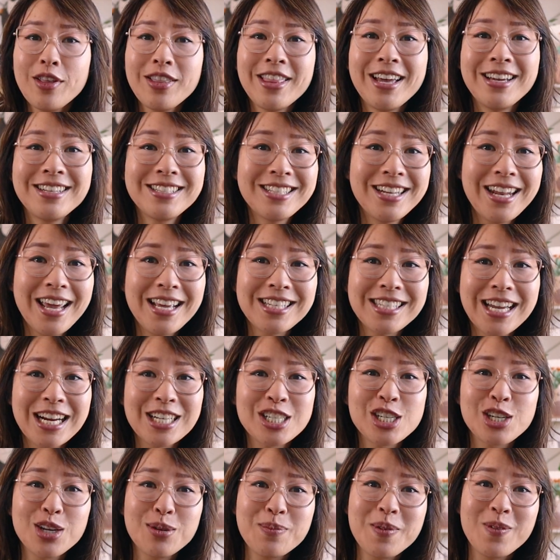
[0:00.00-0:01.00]
think that today is
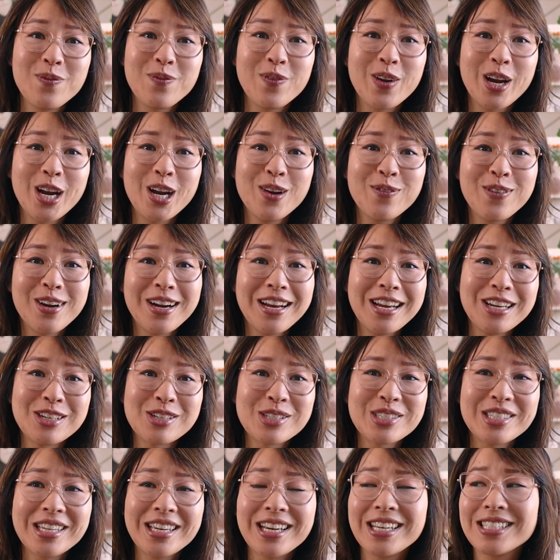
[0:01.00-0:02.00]
actually going to be very, very
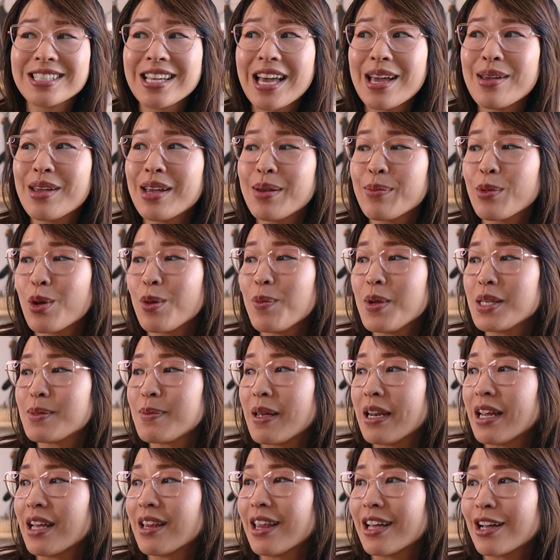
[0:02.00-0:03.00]
interesting, because I am going to be
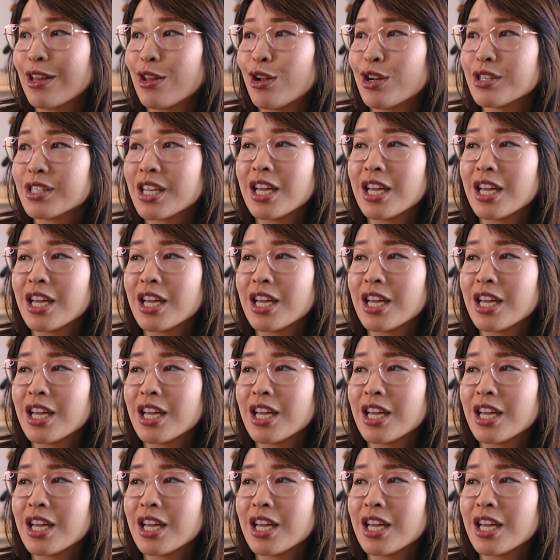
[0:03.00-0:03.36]
spending like a lot of